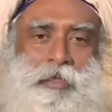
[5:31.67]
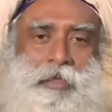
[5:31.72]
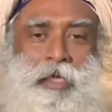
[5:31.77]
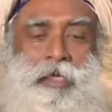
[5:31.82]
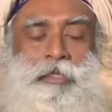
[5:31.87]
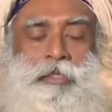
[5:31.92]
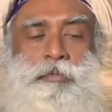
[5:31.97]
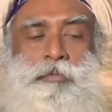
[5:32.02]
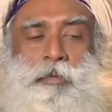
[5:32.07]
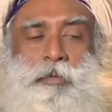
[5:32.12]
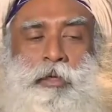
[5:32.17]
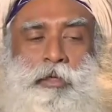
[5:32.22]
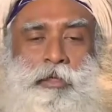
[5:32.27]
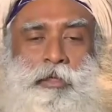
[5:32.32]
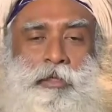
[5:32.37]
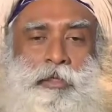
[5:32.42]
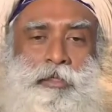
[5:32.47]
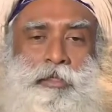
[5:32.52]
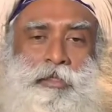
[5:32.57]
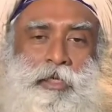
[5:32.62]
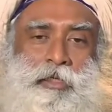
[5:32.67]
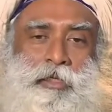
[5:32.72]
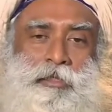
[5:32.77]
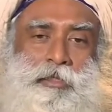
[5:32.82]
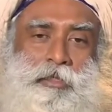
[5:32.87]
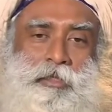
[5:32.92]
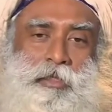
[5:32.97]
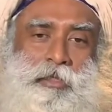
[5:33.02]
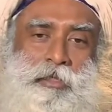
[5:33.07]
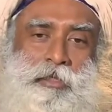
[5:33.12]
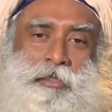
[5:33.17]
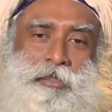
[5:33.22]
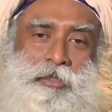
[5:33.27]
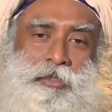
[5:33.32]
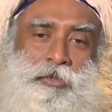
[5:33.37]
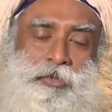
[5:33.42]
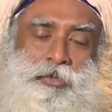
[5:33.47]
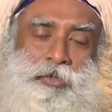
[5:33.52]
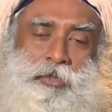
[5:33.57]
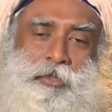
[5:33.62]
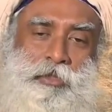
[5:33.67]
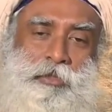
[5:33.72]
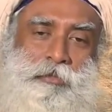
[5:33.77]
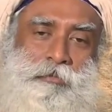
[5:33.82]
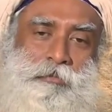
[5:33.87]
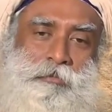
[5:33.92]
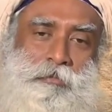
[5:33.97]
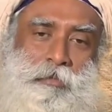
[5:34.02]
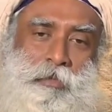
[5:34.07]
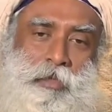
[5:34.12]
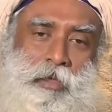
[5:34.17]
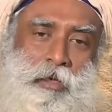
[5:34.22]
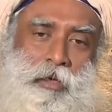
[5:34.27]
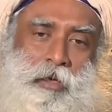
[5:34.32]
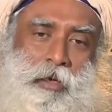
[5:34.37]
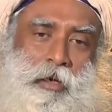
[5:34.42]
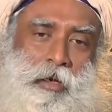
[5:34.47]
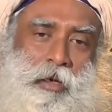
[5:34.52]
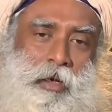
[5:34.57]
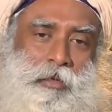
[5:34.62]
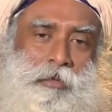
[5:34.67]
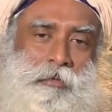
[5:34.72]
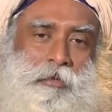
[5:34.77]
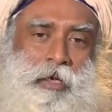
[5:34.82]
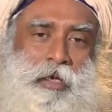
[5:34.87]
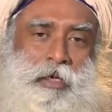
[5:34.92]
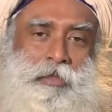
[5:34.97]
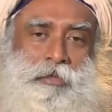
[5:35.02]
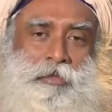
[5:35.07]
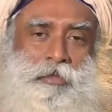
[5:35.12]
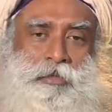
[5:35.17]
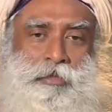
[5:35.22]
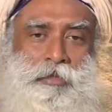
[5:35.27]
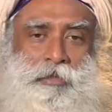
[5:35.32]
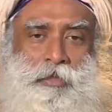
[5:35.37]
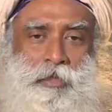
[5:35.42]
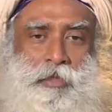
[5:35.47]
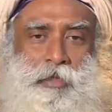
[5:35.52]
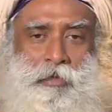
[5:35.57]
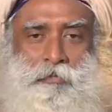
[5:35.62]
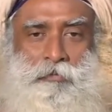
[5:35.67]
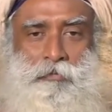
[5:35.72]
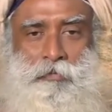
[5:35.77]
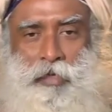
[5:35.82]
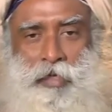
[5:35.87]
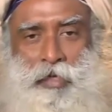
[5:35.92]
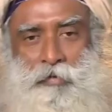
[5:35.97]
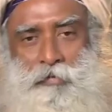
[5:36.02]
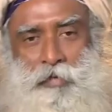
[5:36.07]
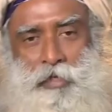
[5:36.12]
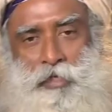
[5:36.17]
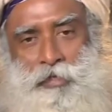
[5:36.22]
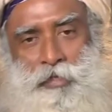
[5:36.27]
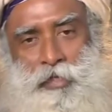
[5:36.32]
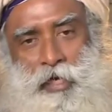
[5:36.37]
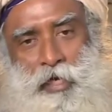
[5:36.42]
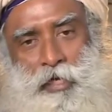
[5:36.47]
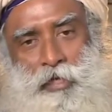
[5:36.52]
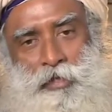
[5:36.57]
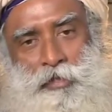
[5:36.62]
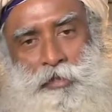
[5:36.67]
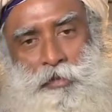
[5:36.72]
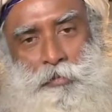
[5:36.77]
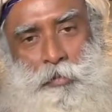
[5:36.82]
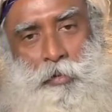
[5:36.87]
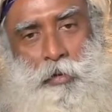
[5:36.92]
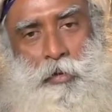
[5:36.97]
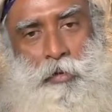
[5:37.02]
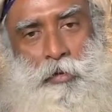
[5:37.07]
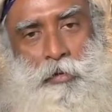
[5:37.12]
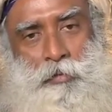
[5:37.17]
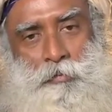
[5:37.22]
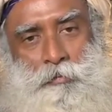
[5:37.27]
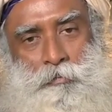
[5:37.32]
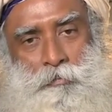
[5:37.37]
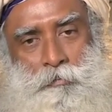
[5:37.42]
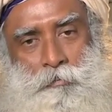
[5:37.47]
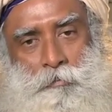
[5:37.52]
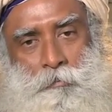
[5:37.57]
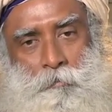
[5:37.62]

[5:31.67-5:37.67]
guesswork is considered intuition. Otherwise, whenever a child is born,